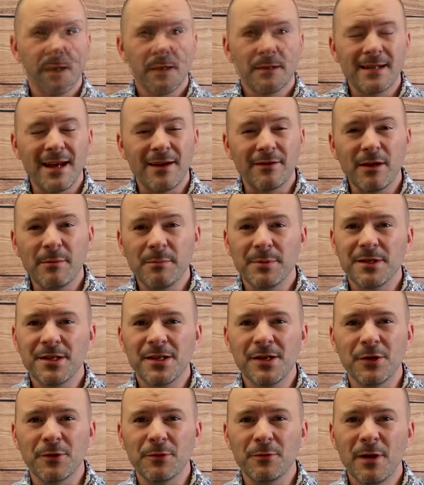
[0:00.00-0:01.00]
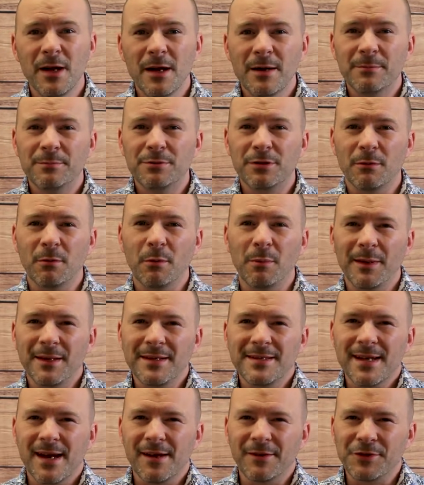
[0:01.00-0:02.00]
Now, number 2 probably
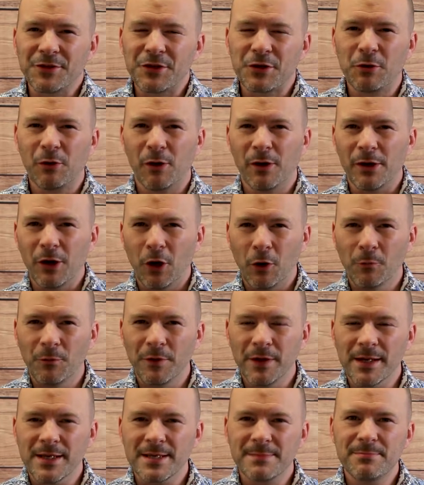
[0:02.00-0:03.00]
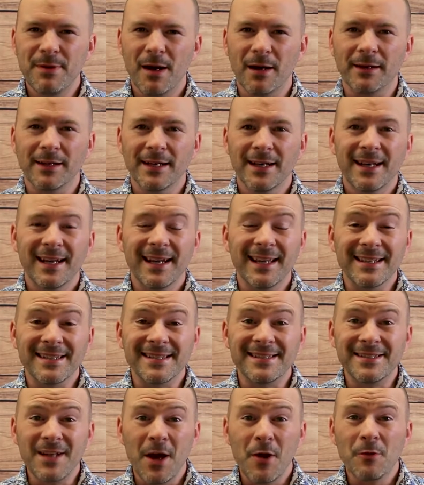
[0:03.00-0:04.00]
sounds quite obvious, but it's
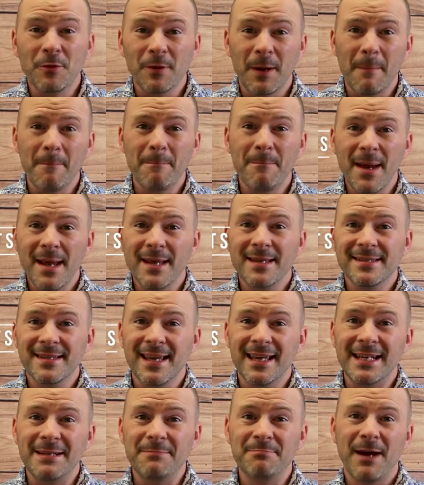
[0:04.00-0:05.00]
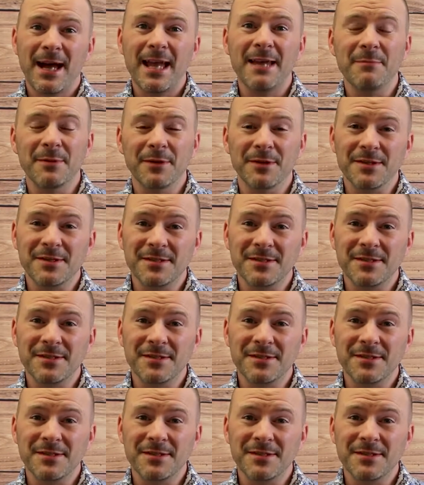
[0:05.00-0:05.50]
don't miss any payments.